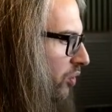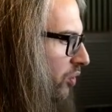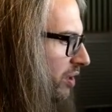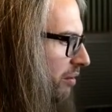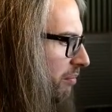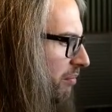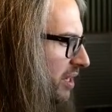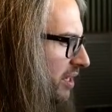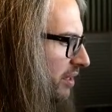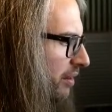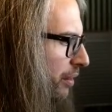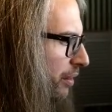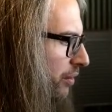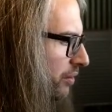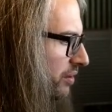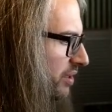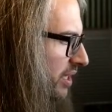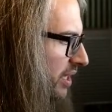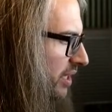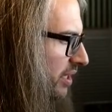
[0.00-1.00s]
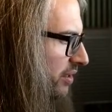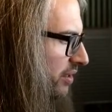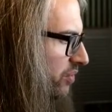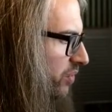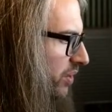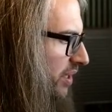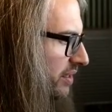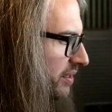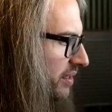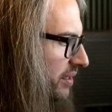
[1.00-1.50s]
We're at a minute 13
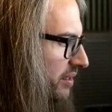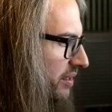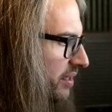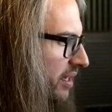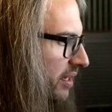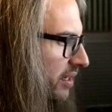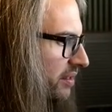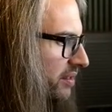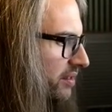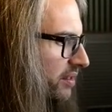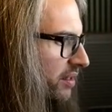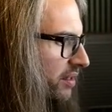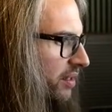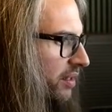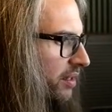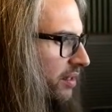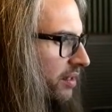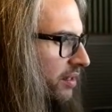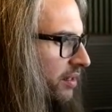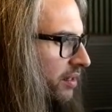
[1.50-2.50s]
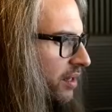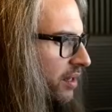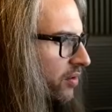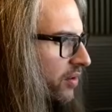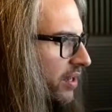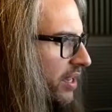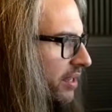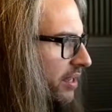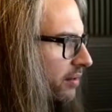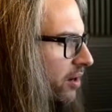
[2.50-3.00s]
and 26 seconds.
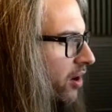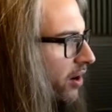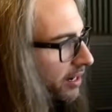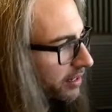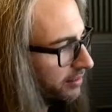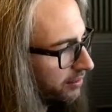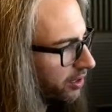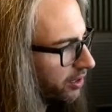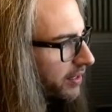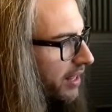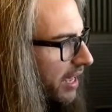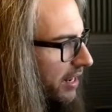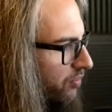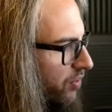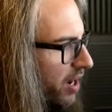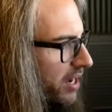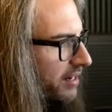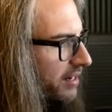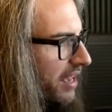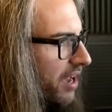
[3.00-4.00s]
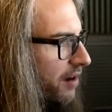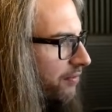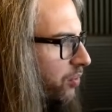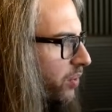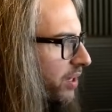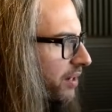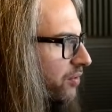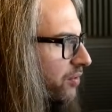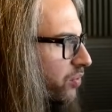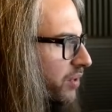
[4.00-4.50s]
Okay. All right. And look at that. Right now,
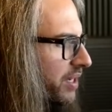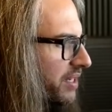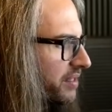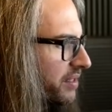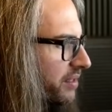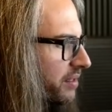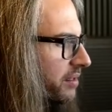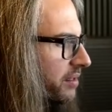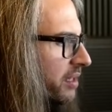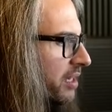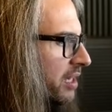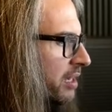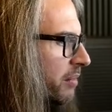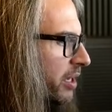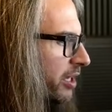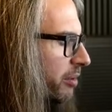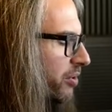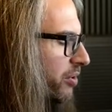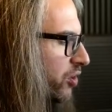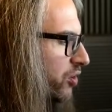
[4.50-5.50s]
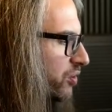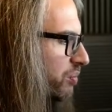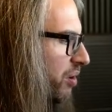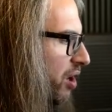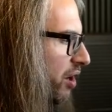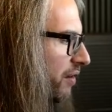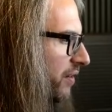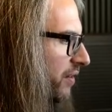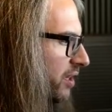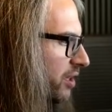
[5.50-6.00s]
for whatever reason, my computer's
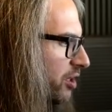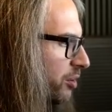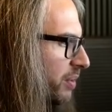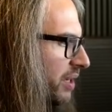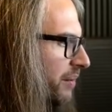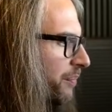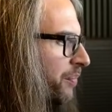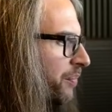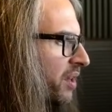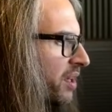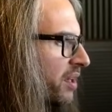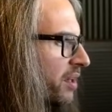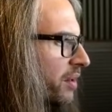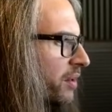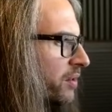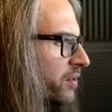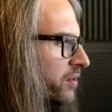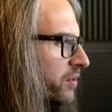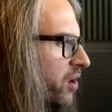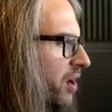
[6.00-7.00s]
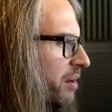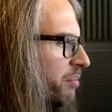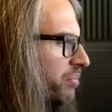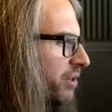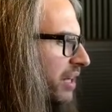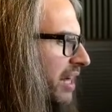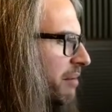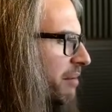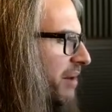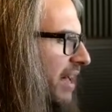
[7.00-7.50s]
barfing a little bit. Let's go ahead
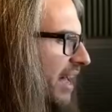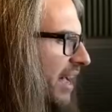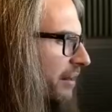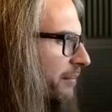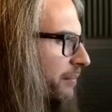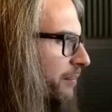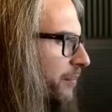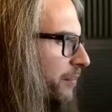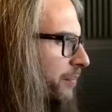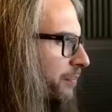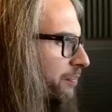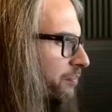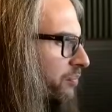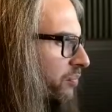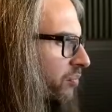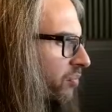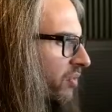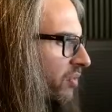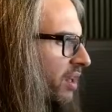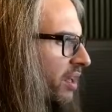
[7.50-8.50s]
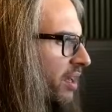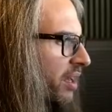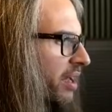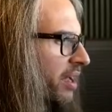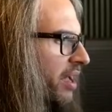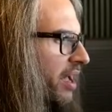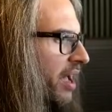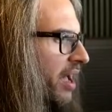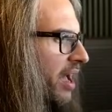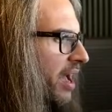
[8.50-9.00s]
and play back.
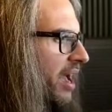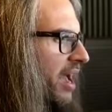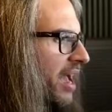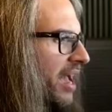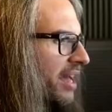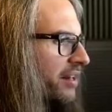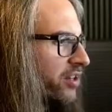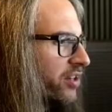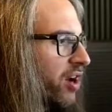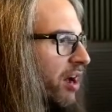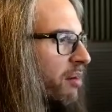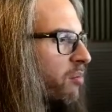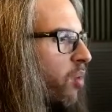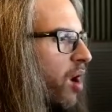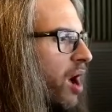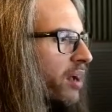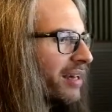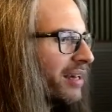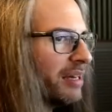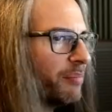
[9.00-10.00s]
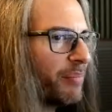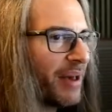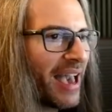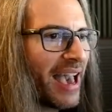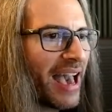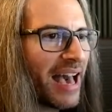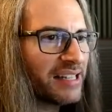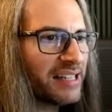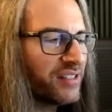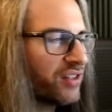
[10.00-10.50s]
And, you know, I'm walking
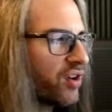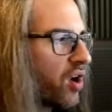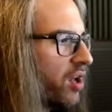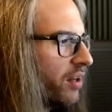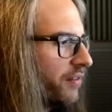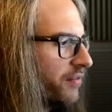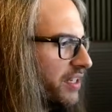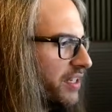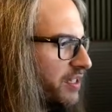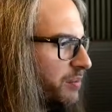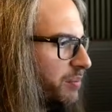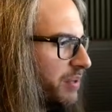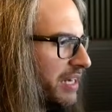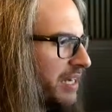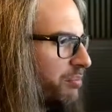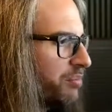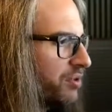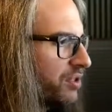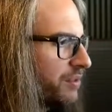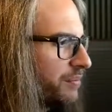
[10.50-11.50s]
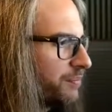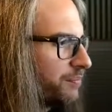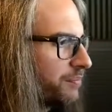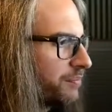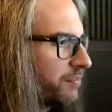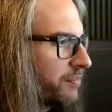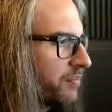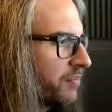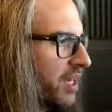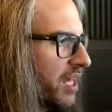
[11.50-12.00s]
past all of these
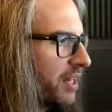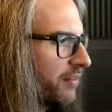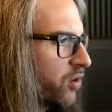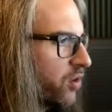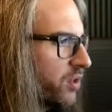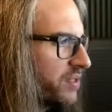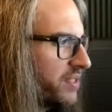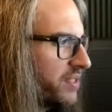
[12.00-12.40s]
people. And of